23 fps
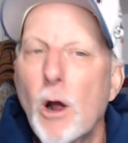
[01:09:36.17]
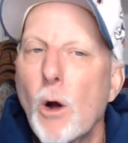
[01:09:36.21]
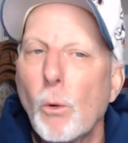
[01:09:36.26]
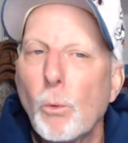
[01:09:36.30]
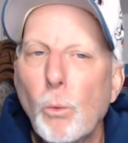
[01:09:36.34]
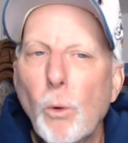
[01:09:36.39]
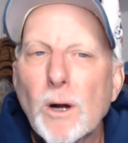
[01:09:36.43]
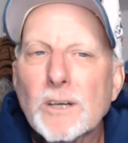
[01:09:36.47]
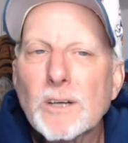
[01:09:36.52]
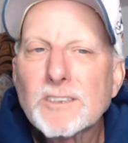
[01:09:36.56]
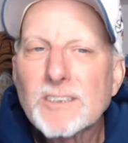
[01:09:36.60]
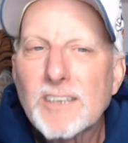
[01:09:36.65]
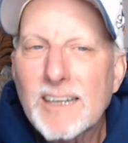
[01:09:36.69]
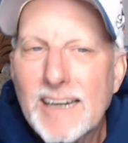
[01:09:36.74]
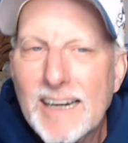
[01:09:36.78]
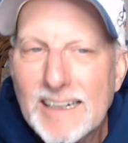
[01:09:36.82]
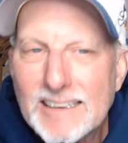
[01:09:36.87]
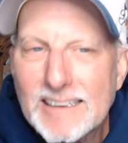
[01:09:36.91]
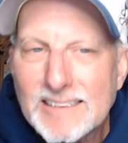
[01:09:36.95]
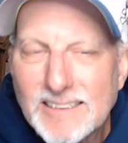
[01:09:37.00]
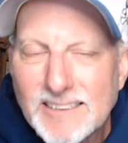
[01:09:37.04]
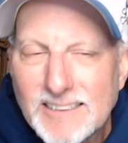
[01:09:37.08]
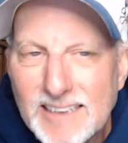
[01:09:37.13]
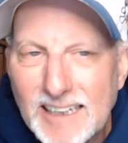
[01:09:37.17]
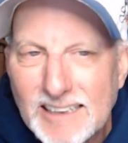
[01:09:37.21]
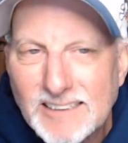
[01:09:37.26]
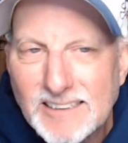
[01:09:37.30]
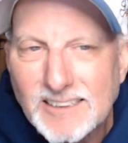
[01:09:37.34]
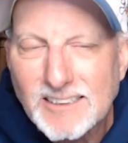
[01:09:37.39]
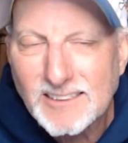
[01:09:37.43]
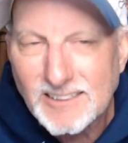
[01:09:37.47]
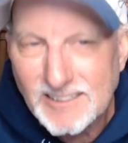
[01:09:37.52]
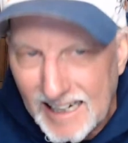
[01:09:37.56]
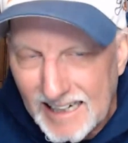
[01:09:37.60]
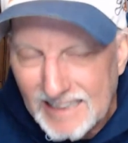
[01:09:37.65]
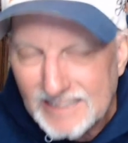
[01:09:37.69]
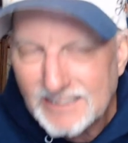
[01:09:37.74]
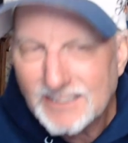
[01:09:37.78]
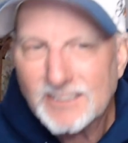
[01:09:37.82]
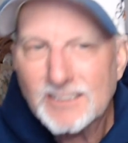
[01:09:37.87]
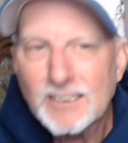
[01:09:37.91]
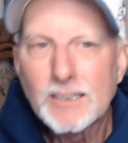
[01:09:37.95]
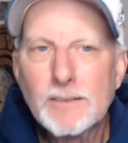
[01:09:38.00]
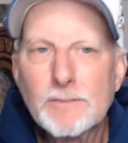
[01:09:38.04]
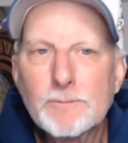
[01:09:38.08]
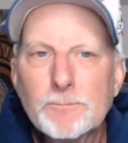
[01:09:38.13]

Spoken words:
Was it a success